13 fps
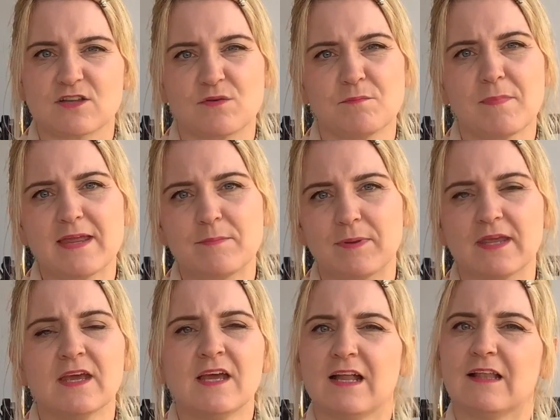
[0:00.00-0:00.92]
So it may
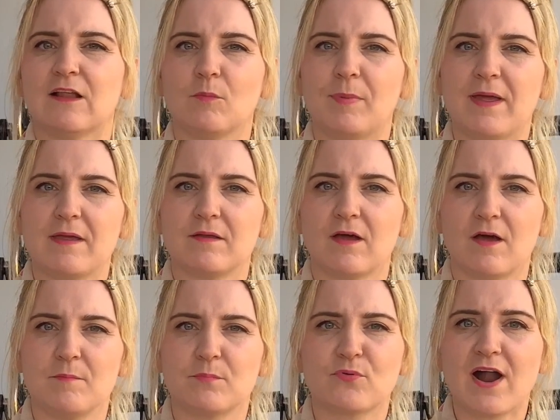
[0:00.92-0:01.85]
be a little bit
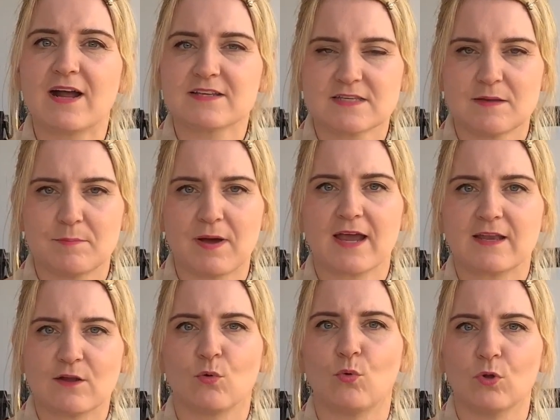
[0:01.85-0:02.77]
pricey
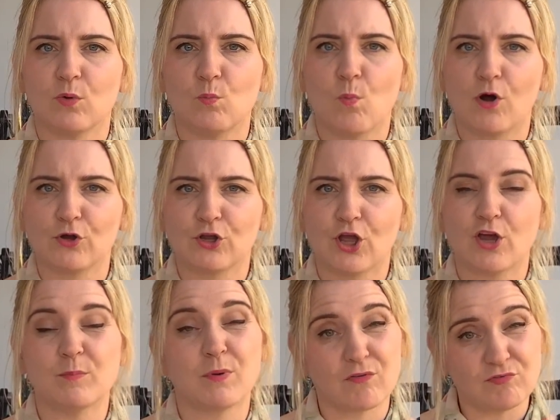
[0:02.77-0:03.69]
buying it all in one
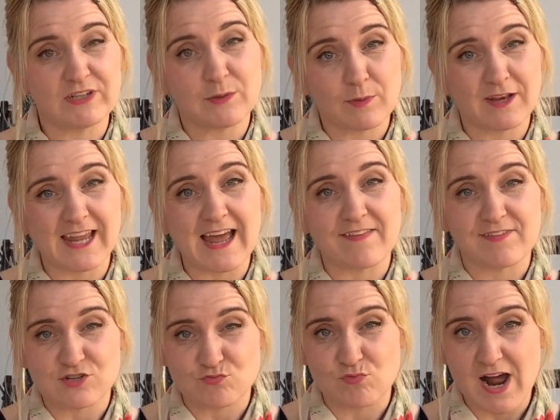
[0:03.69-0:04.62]
go, but I really want to get
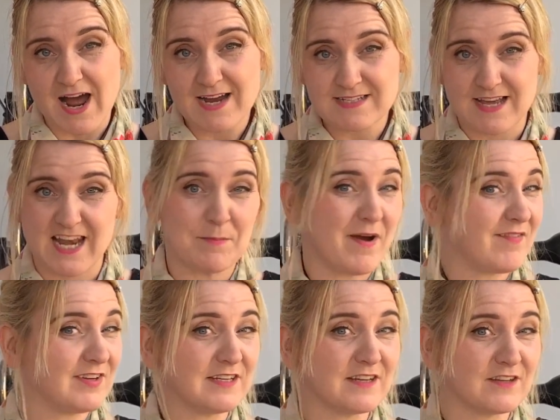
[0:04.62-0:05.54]
this right, and I'm
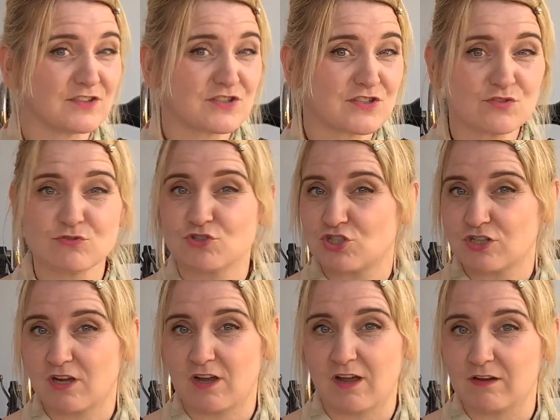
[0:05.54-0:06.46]
having such
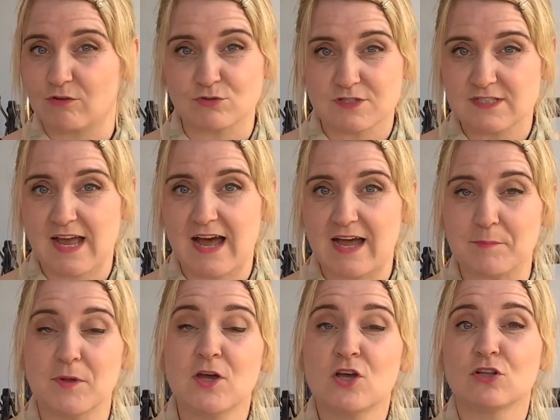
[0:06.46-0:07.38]
a good
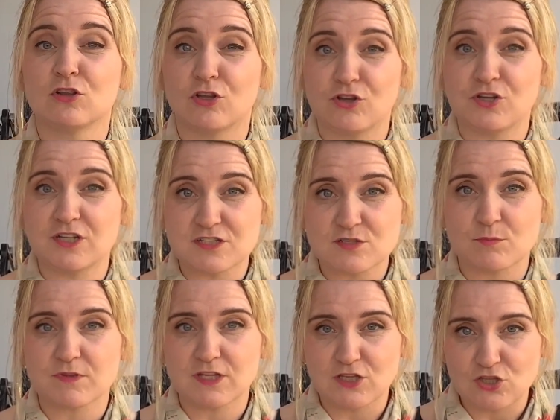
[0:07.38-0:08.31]
time learning
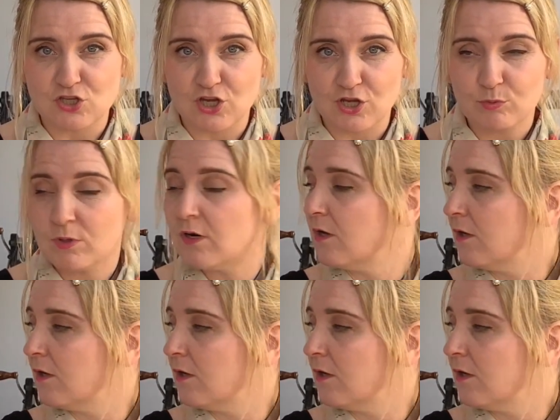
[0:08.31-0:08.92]
something new.